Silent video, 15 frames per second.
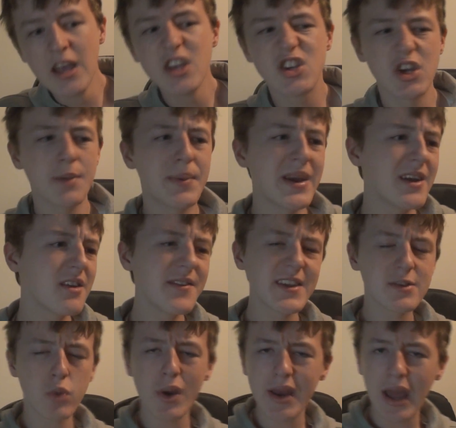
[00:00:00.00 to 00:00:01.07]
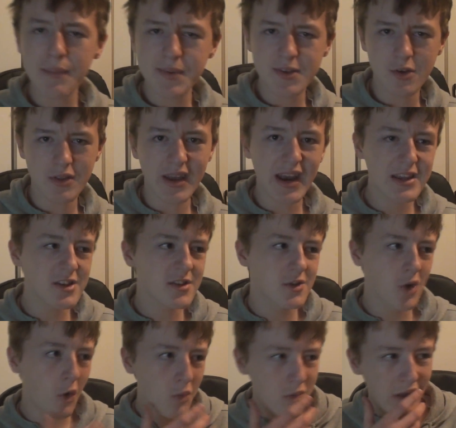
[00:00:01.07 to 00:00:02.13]
She appeared in this one episode, and I just
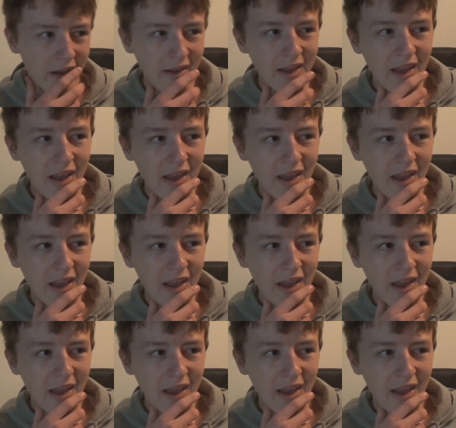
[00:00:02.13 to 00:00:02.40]
don't...